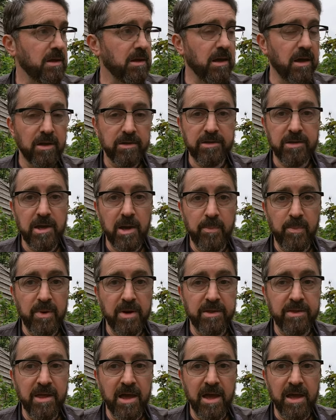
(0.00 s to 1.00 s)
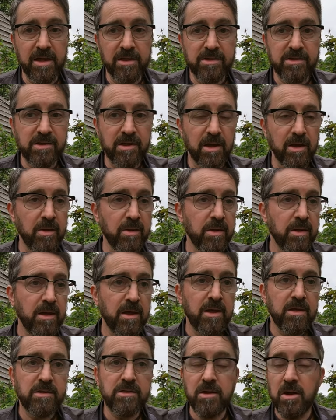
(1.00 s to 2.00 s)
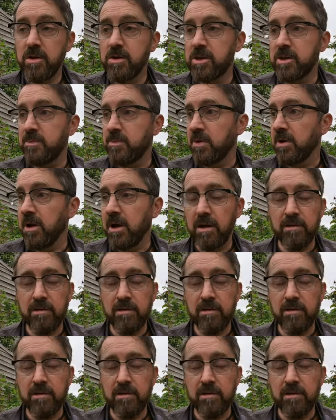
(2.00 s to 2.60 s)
last couple of days, so it's noticeable.